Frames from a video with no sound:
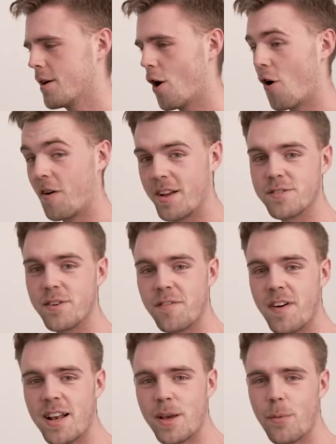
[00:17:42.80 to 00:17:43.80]
Alright, so
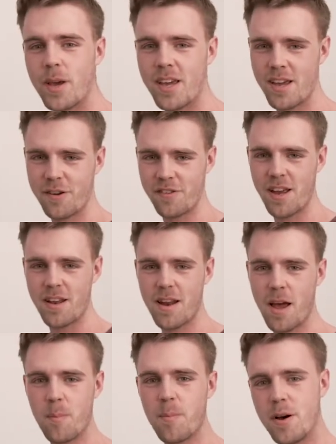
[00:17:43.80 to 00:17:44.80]
finally we can create
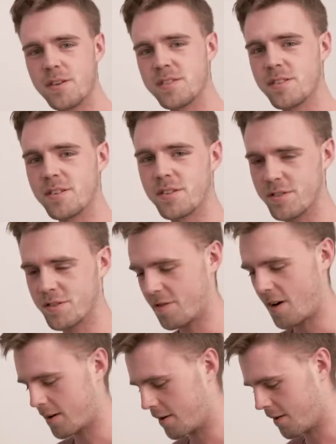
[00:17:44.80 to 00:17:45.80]
a person
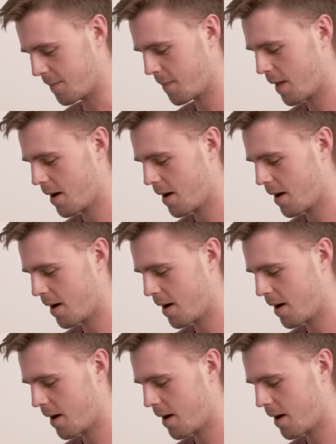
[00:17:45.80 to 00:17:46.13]
constructor.